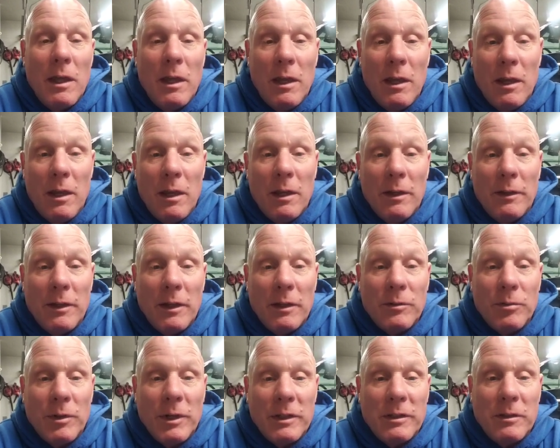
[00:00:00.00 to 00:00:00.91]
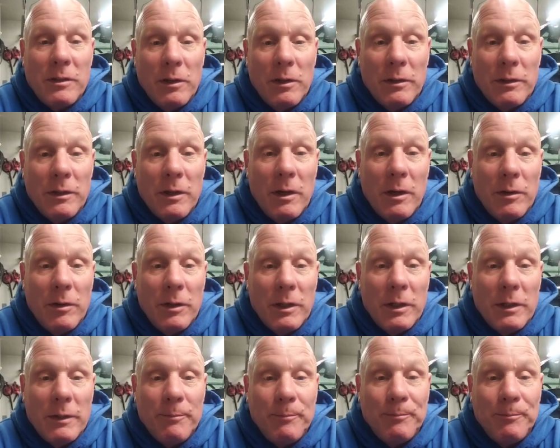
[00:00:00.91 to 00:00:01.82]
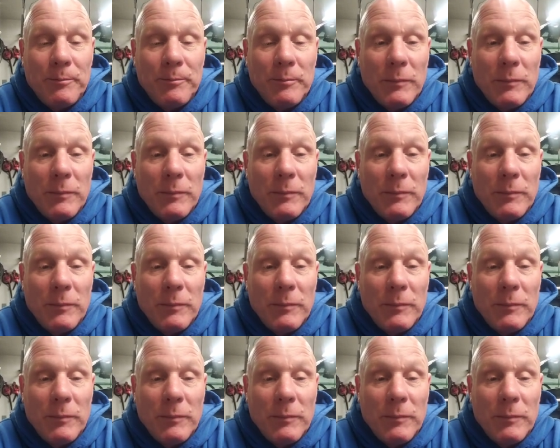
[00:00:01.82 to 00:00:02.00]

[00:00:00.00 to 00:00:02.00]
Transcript: And that's what I started out in.